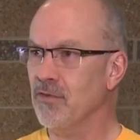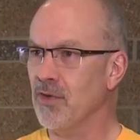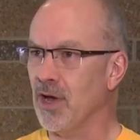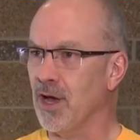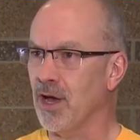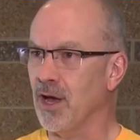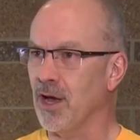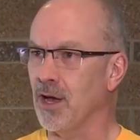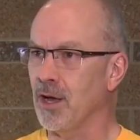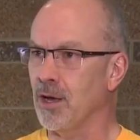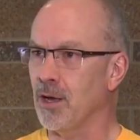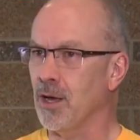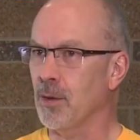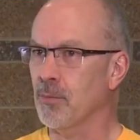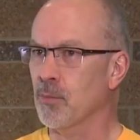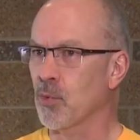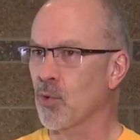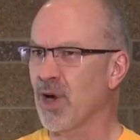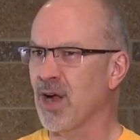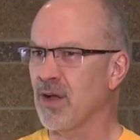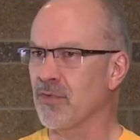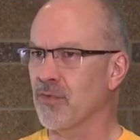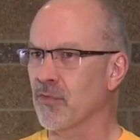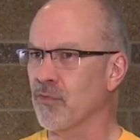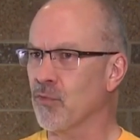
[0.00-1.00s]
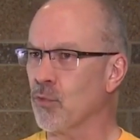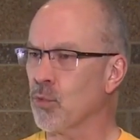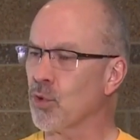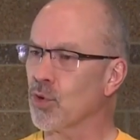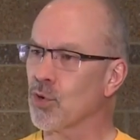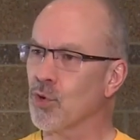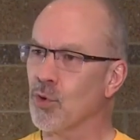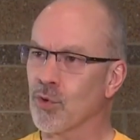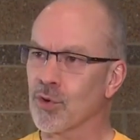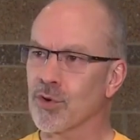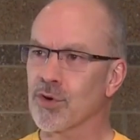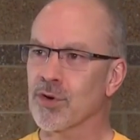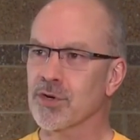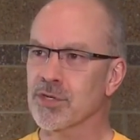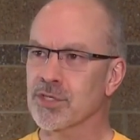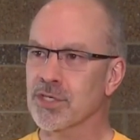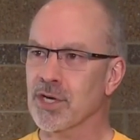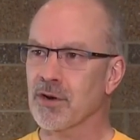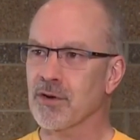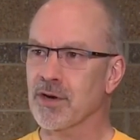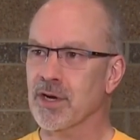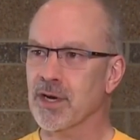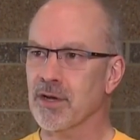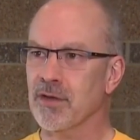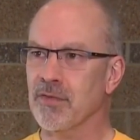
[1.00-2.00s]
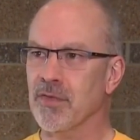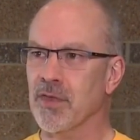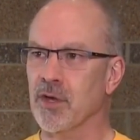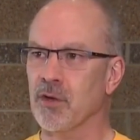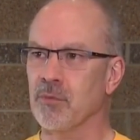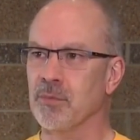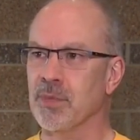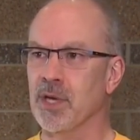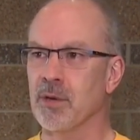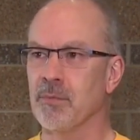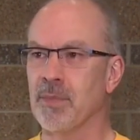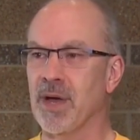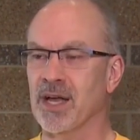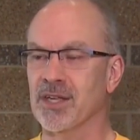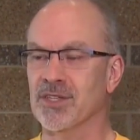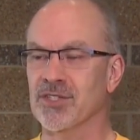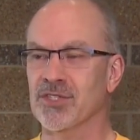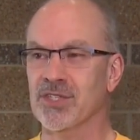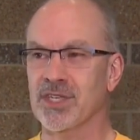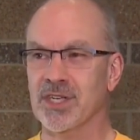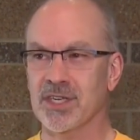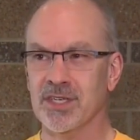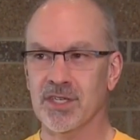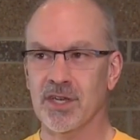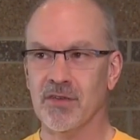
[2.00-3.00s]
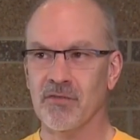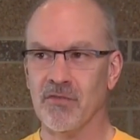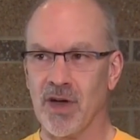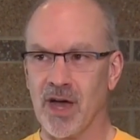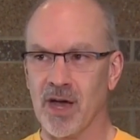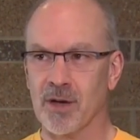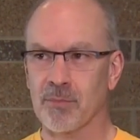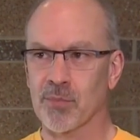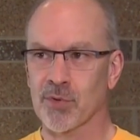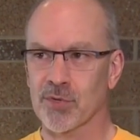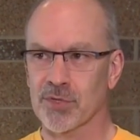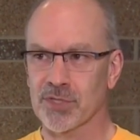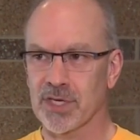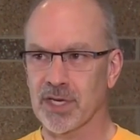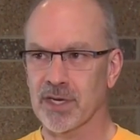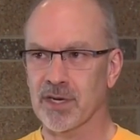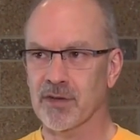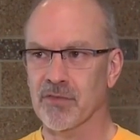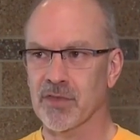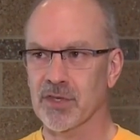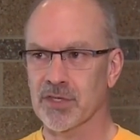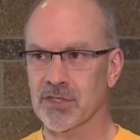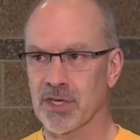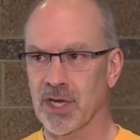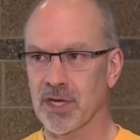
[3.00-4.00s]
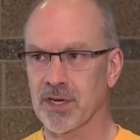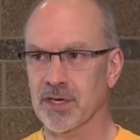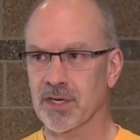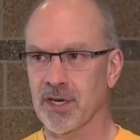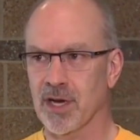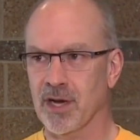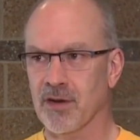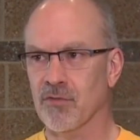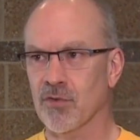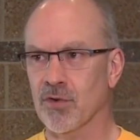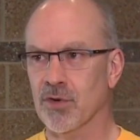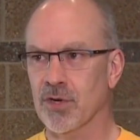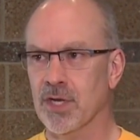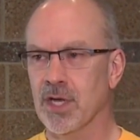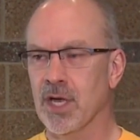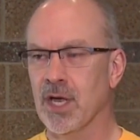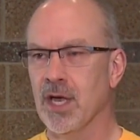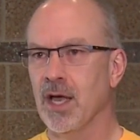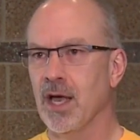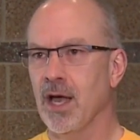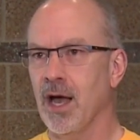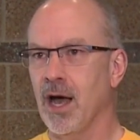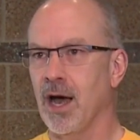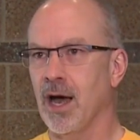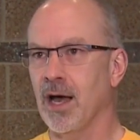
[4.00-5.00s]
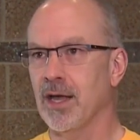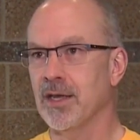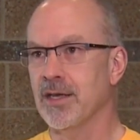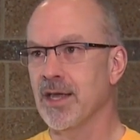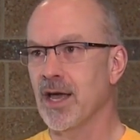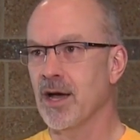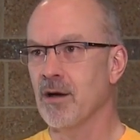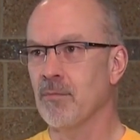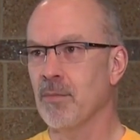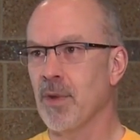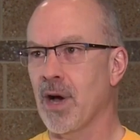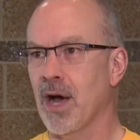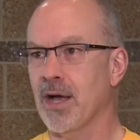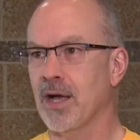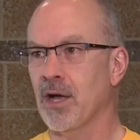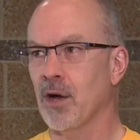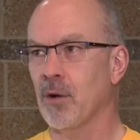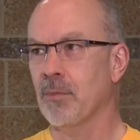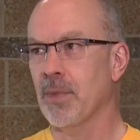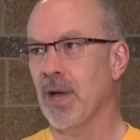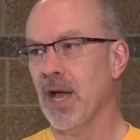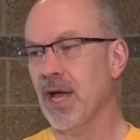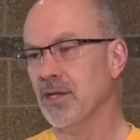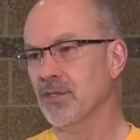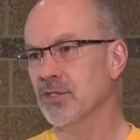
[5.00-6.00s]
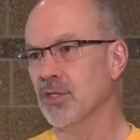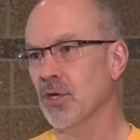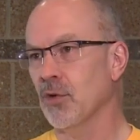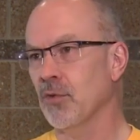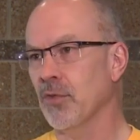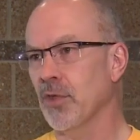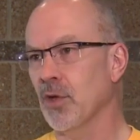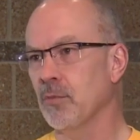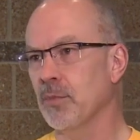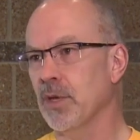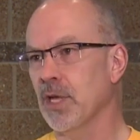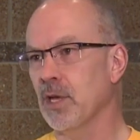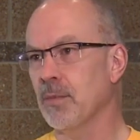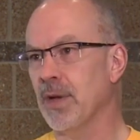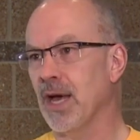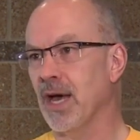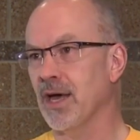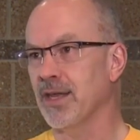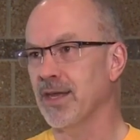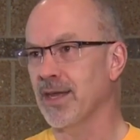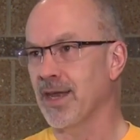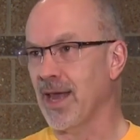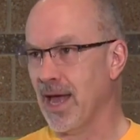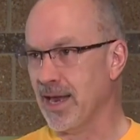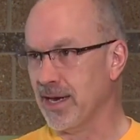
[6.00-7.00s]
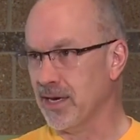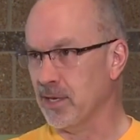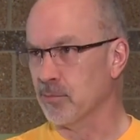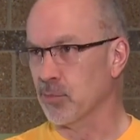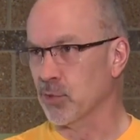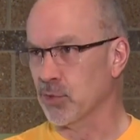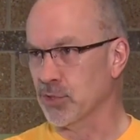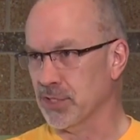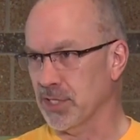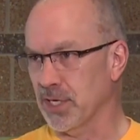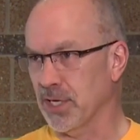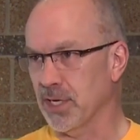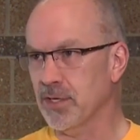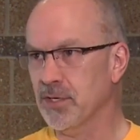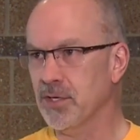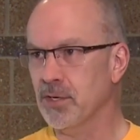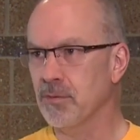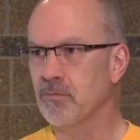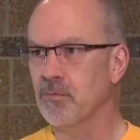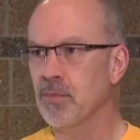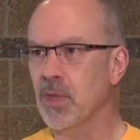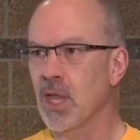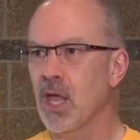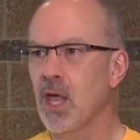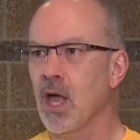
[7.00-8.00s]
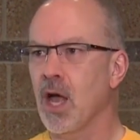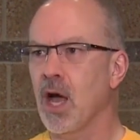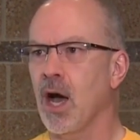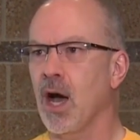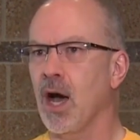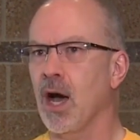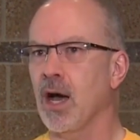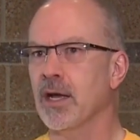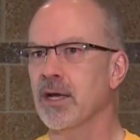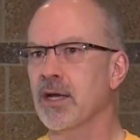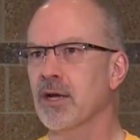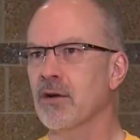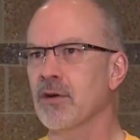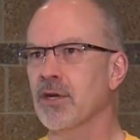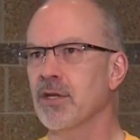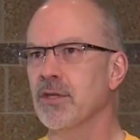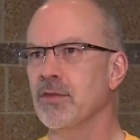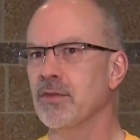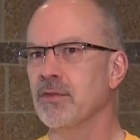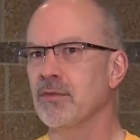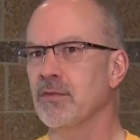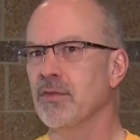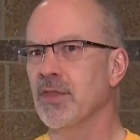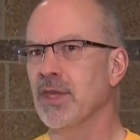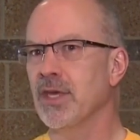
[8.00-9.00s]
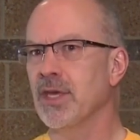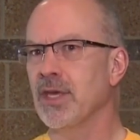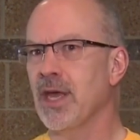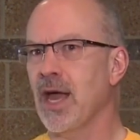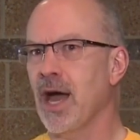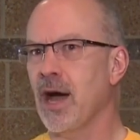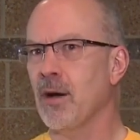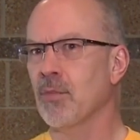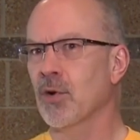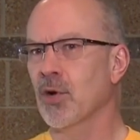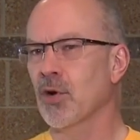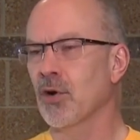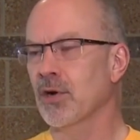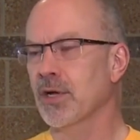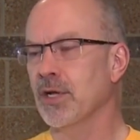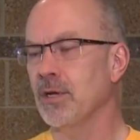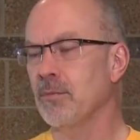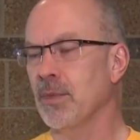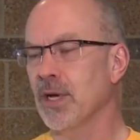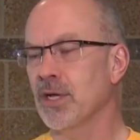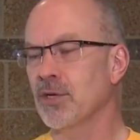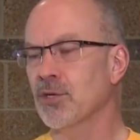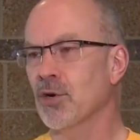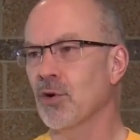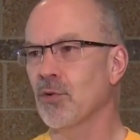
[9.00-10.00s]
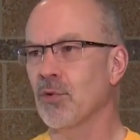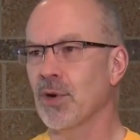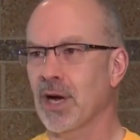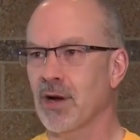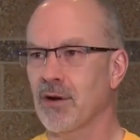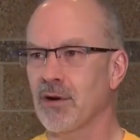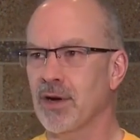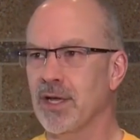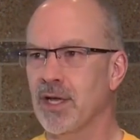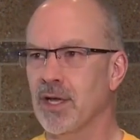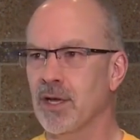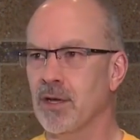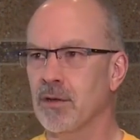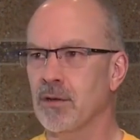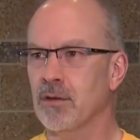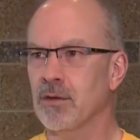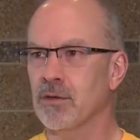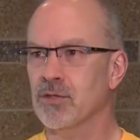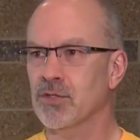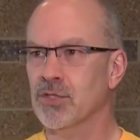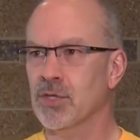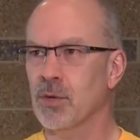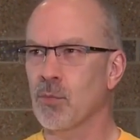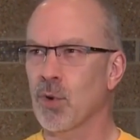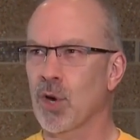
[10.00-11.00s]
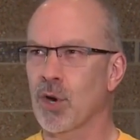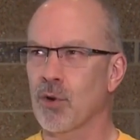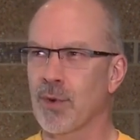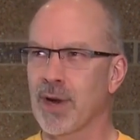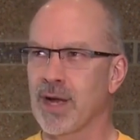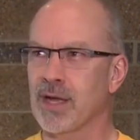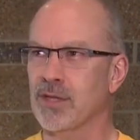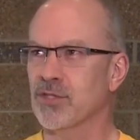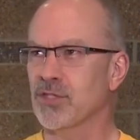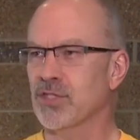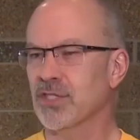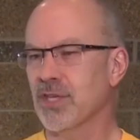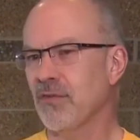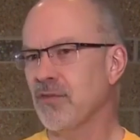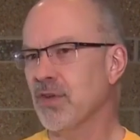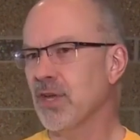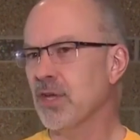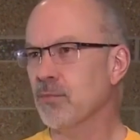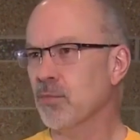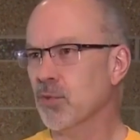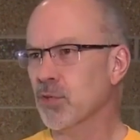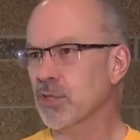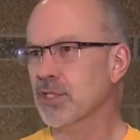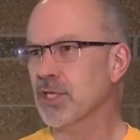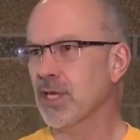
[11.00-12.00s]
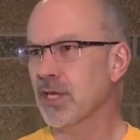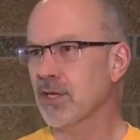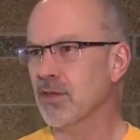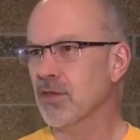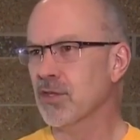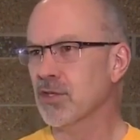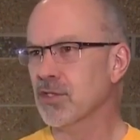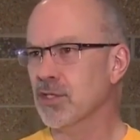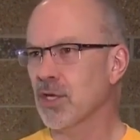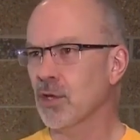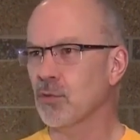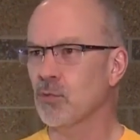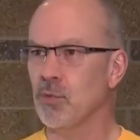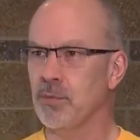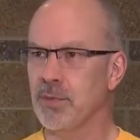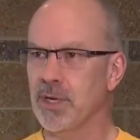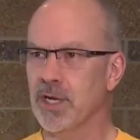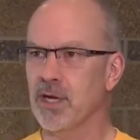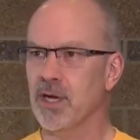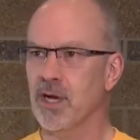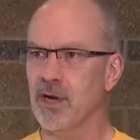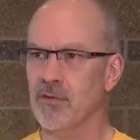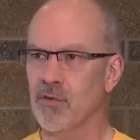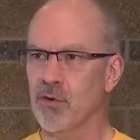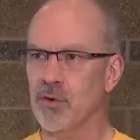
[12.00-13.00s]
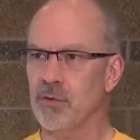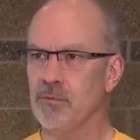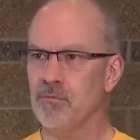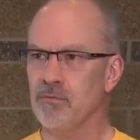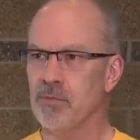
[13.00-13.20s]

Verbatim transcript: Uh, up around the Four Corners area, there'll be about 65% of the sun covered. Uh, down by El Paso, there'll be about 90%. Uh, here in the Albuquerque metro area, somewhere around 70% of the sun will be covered.